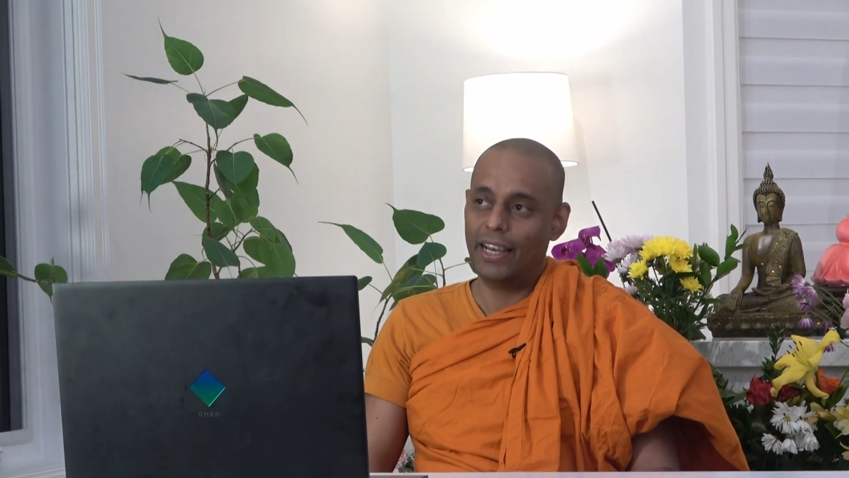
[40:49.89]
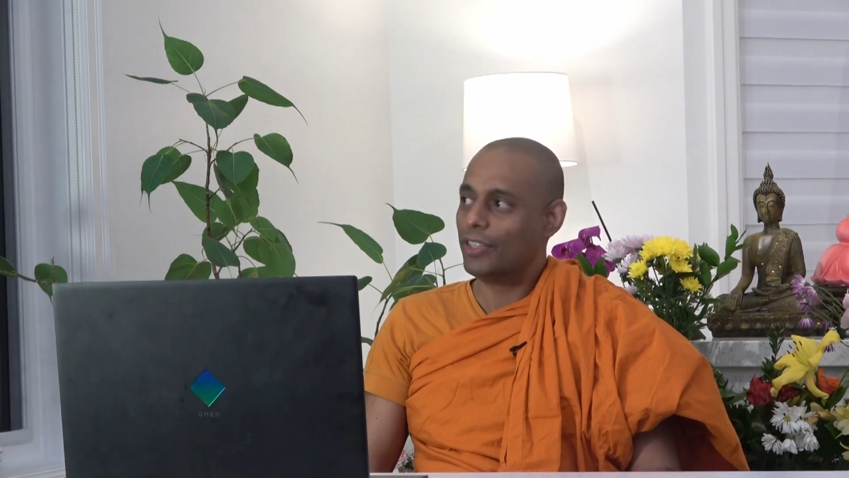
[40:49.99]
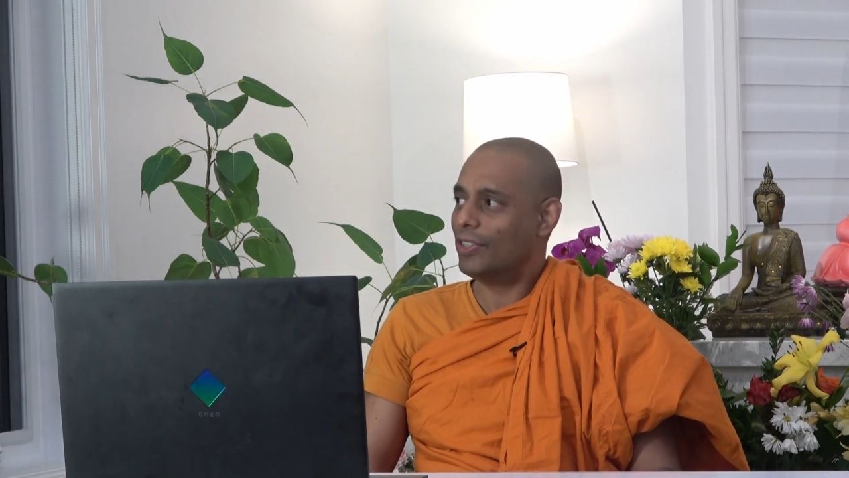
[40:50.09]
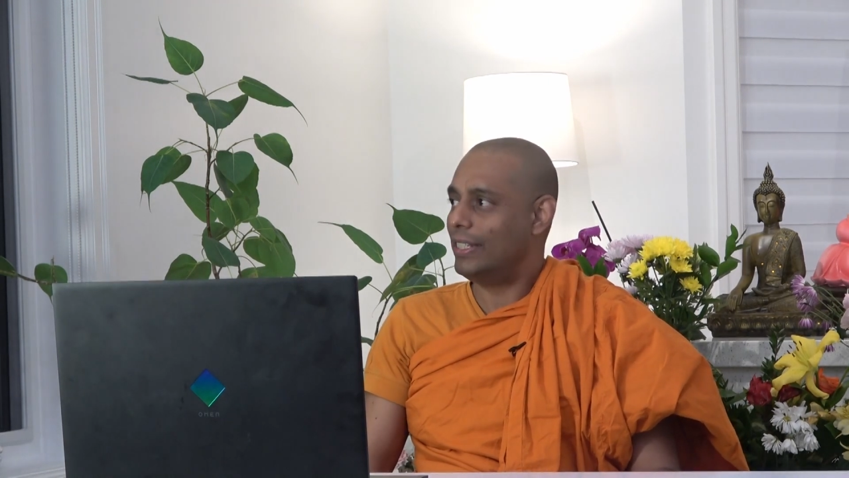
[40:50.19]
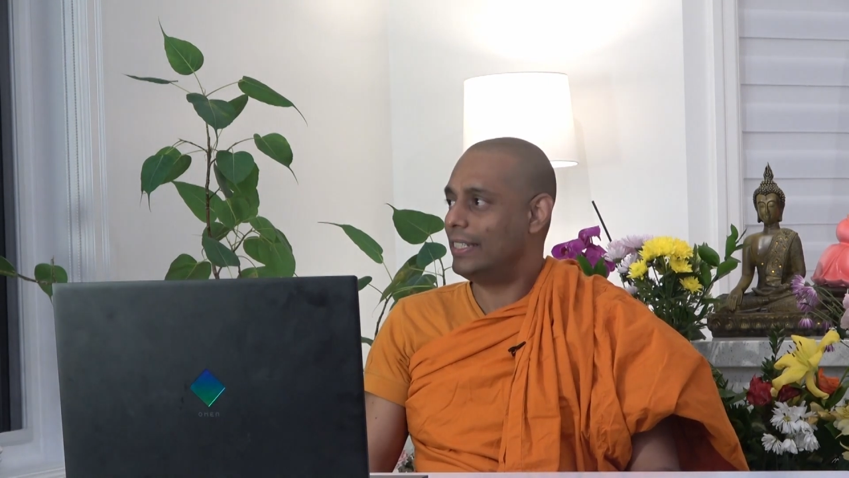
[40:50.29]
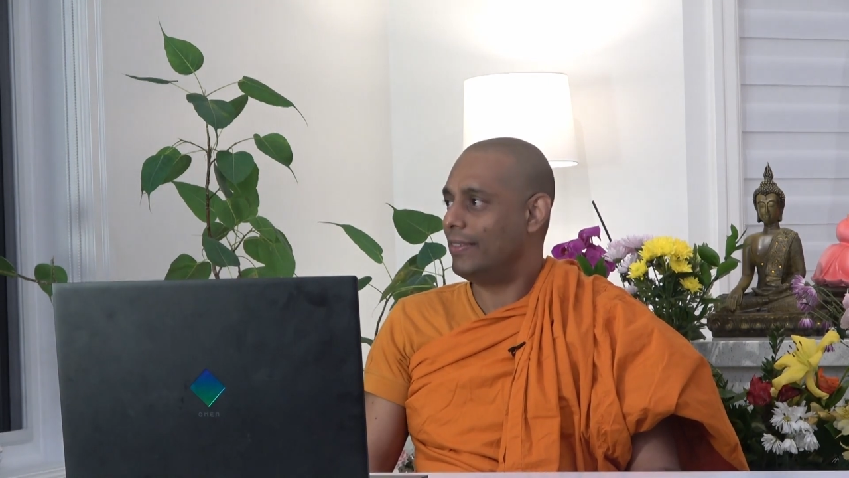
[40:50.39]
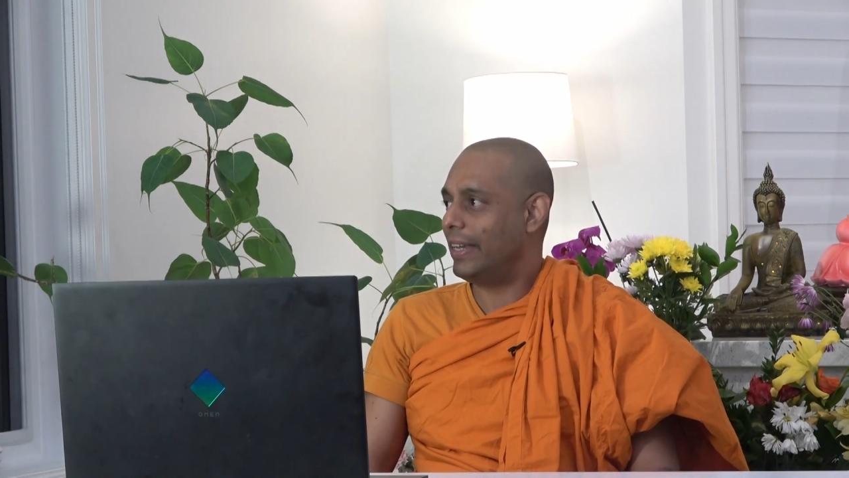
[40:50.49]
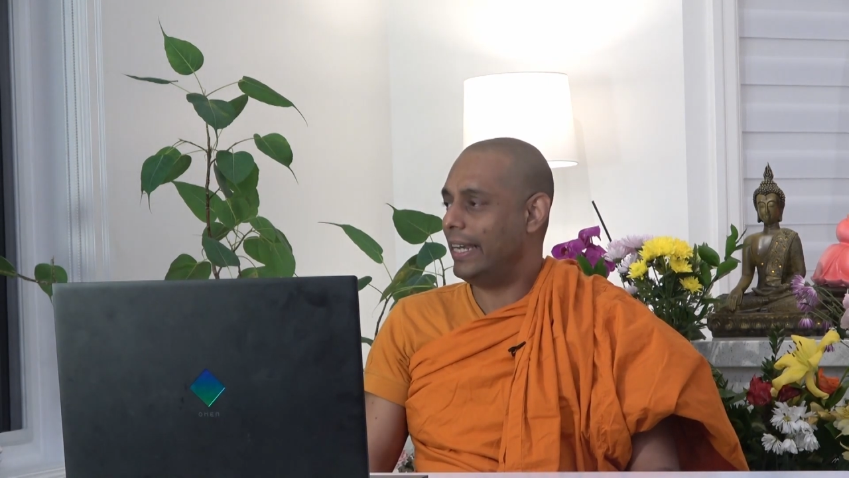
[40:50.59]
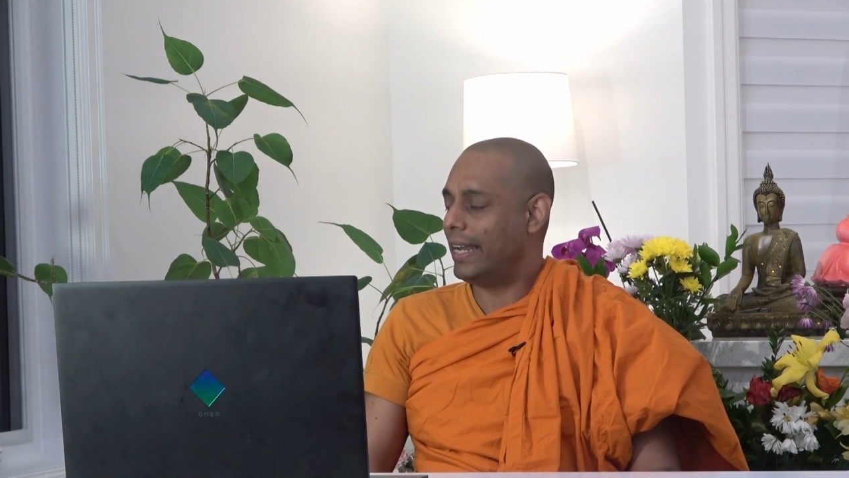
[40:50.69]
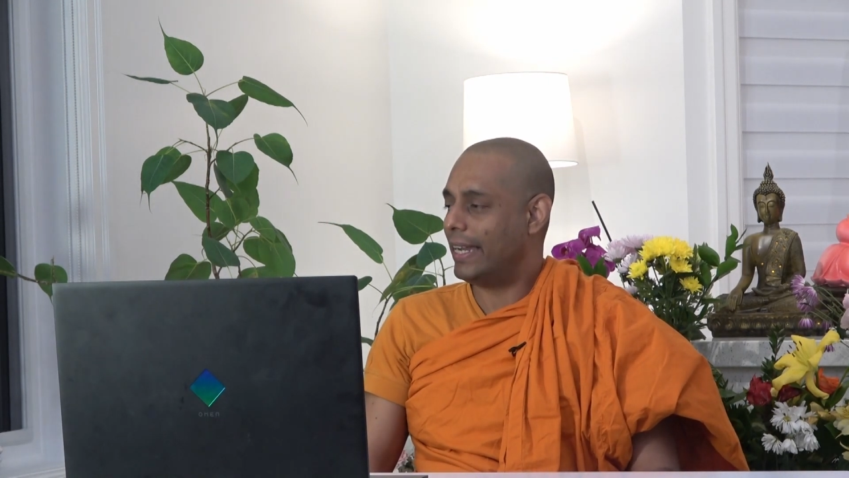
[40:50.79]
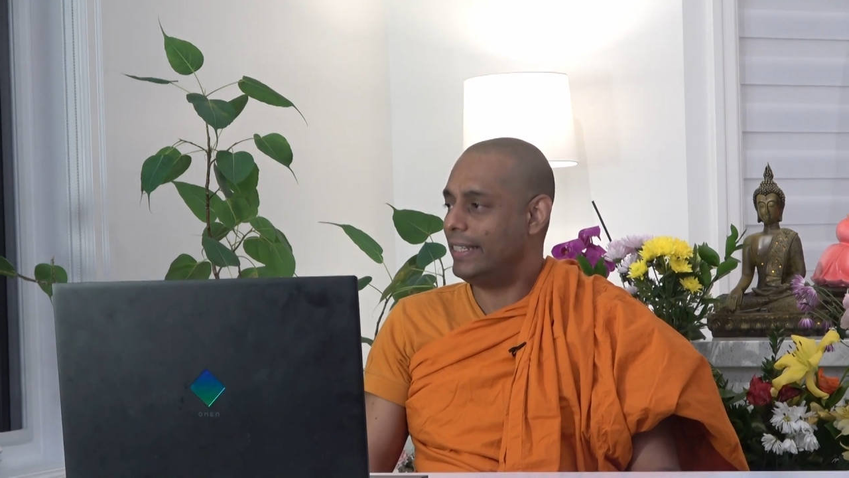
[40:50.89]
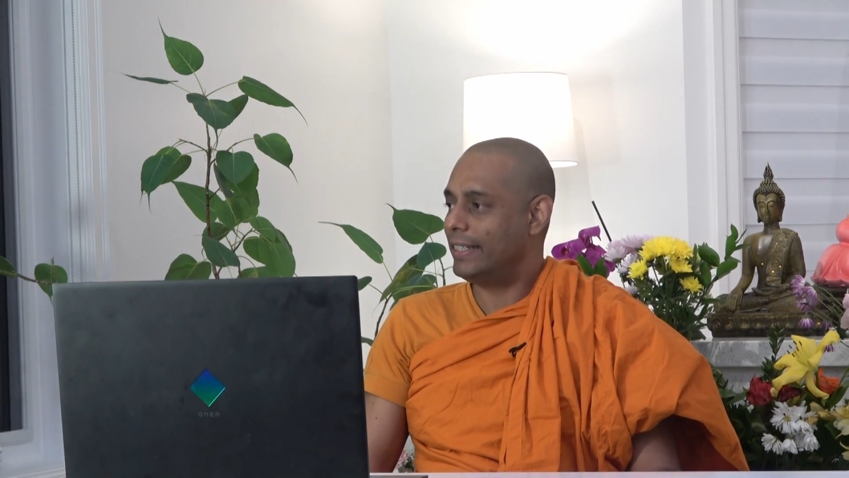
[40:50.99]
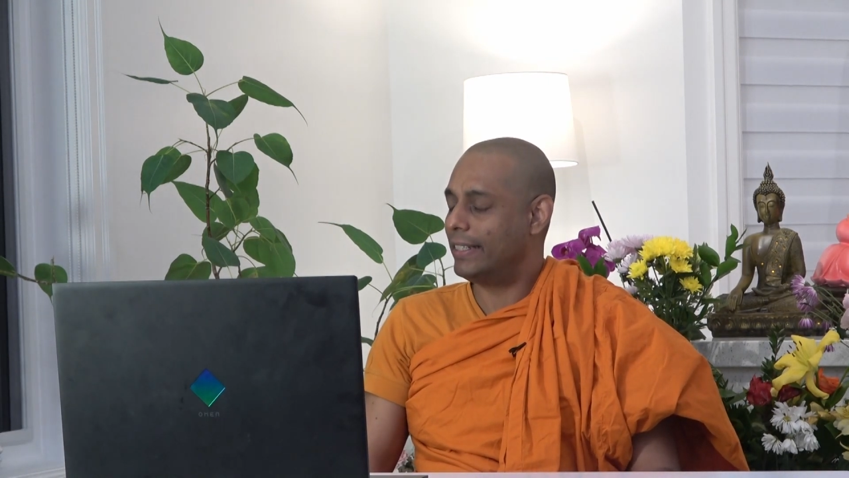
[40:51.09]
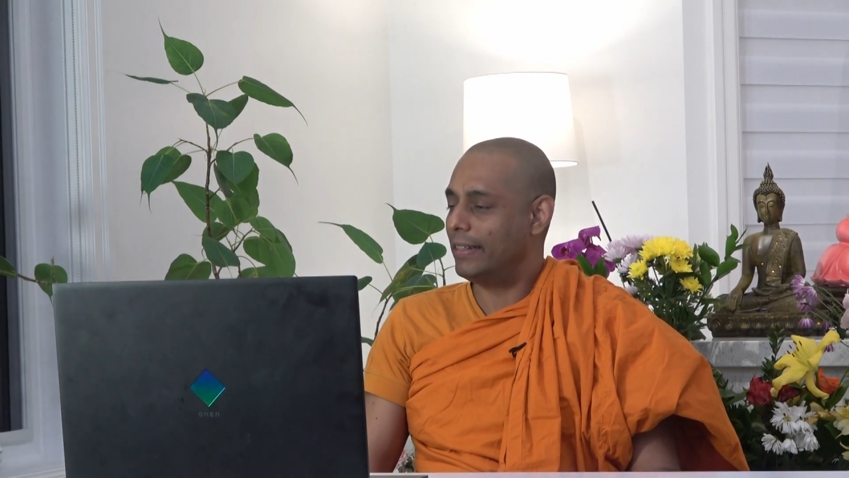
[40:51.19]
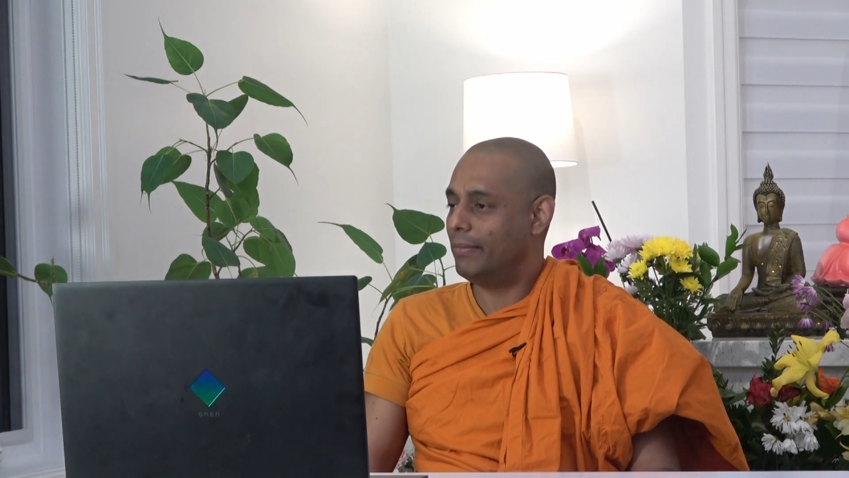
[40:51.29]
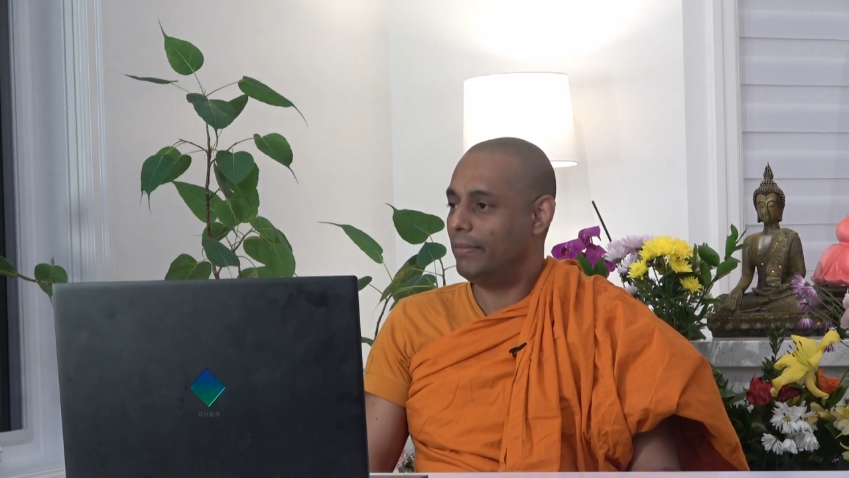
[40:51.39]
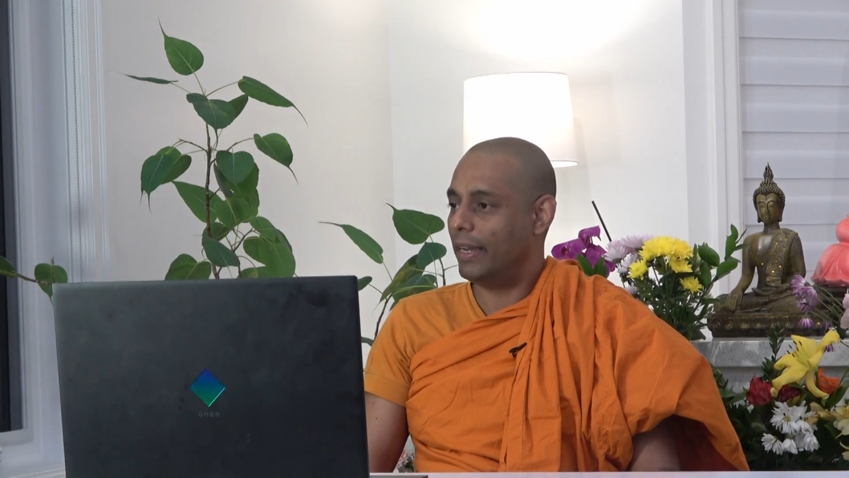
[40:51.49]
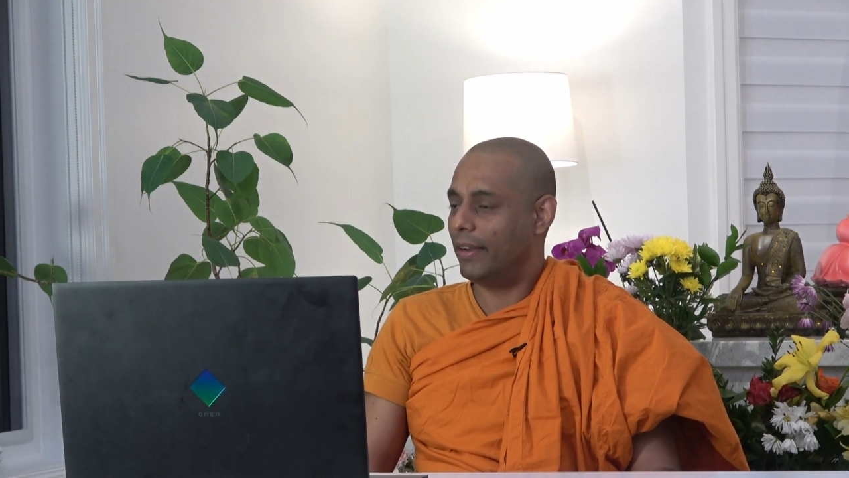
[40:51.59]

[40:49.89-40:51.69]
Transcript: So it's a very nice term